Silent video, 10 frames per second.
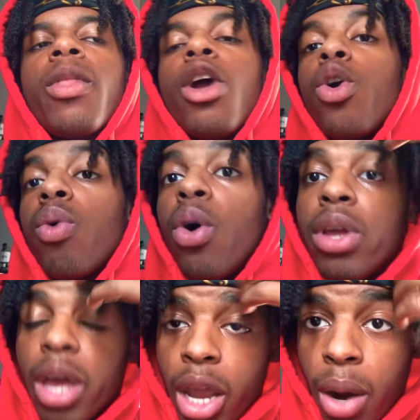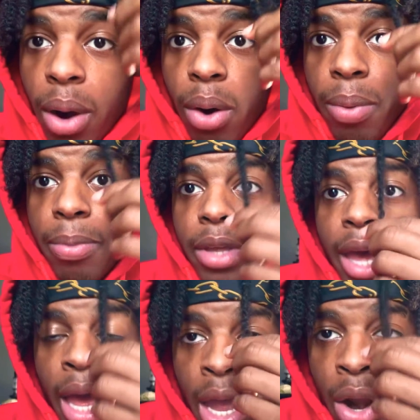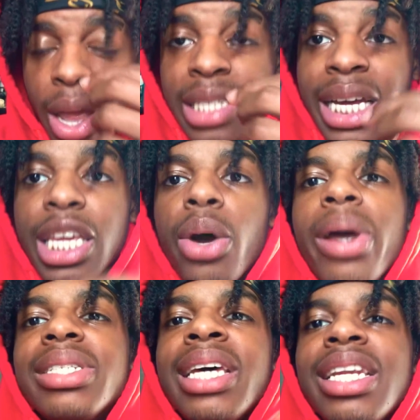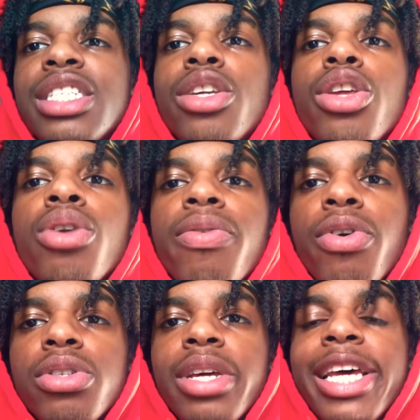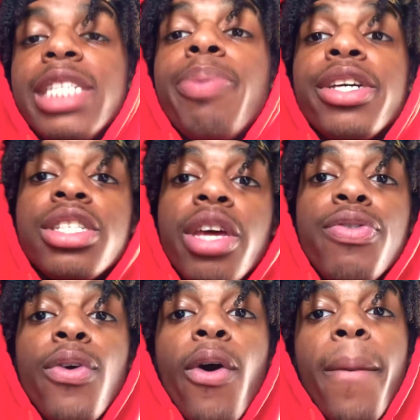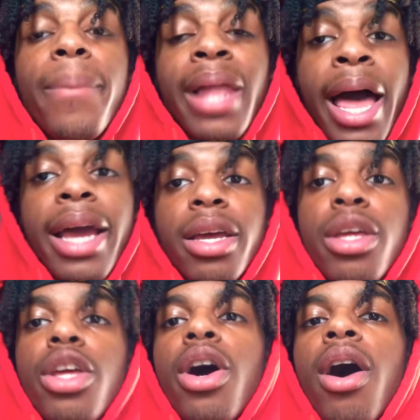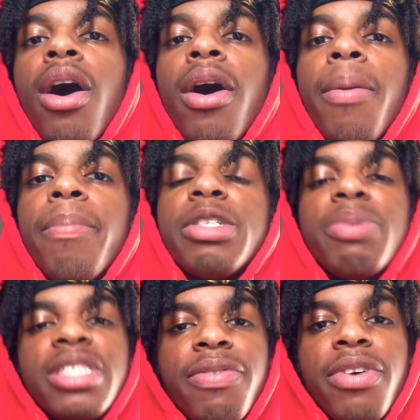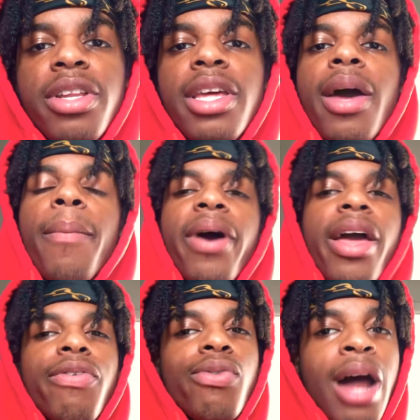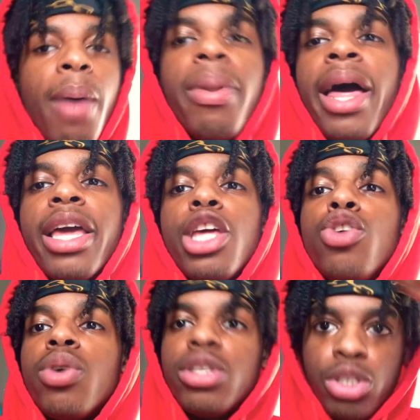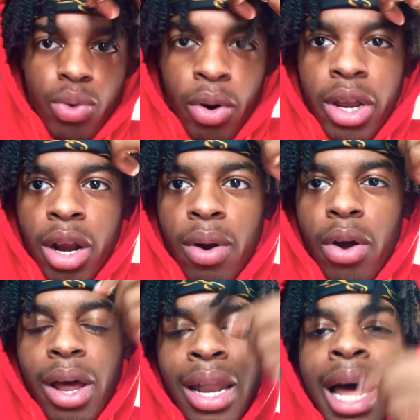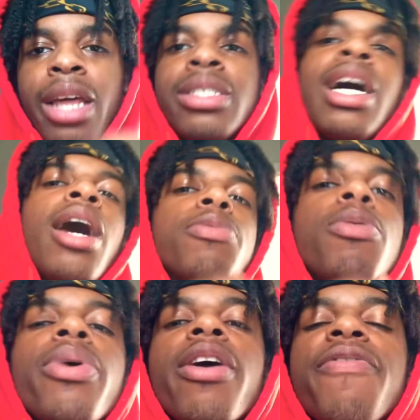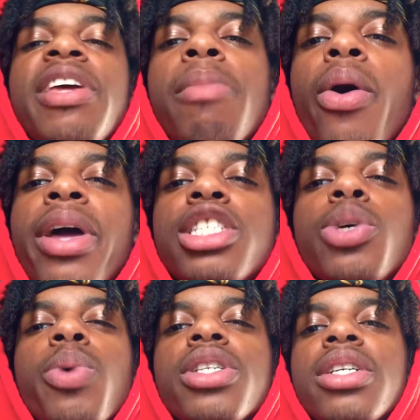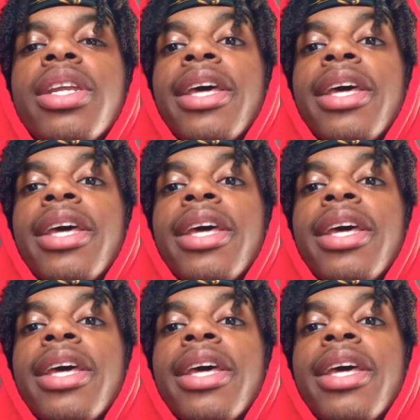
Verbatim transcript: grow your hair out. Your hair is like your antennas to the universe, especially if you are black um, specifically. But if you're not black, you can grow your hair out. A lot of times people hear female intuition.